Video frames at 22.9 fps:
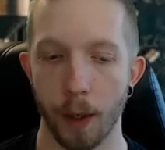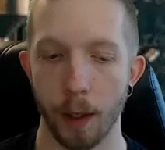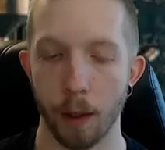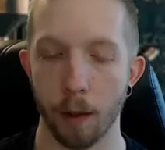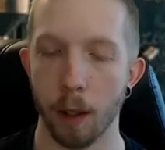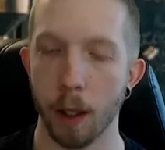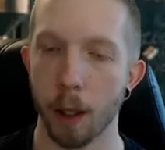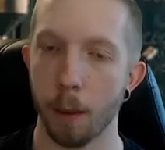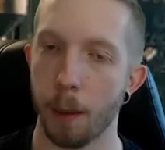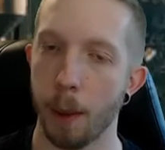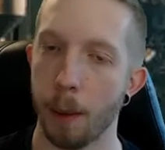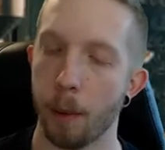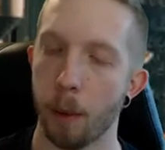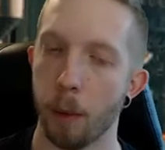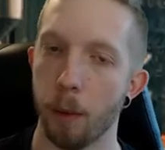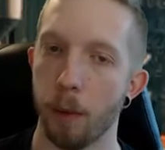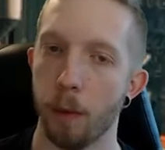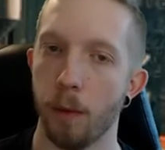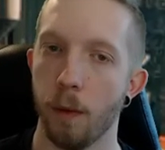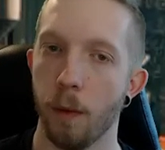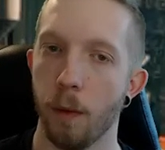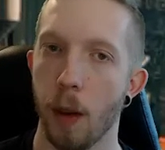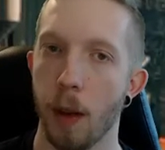And a lot of
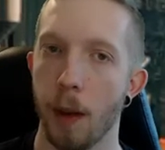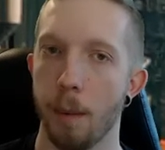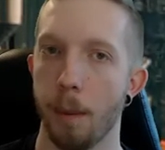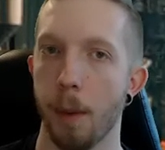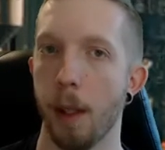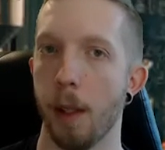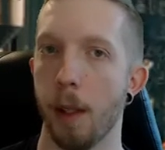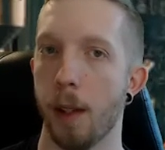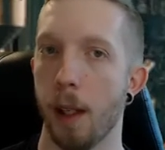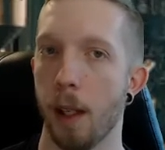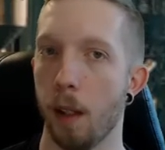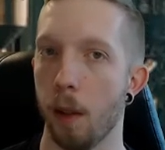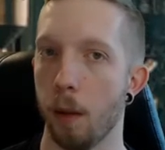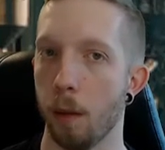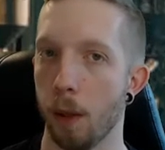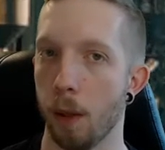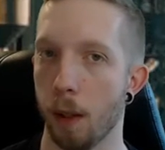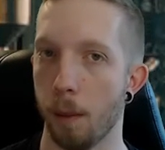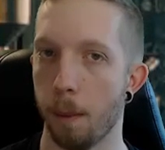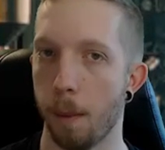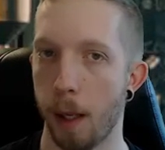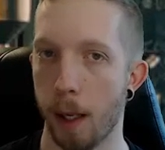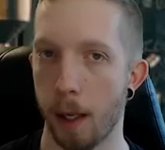people it's set up with
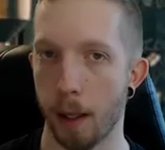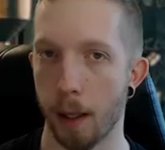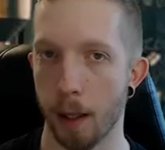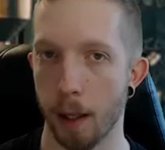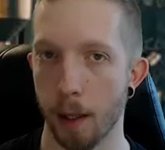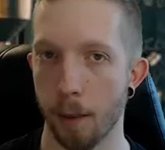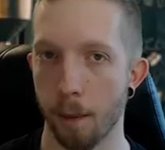the body.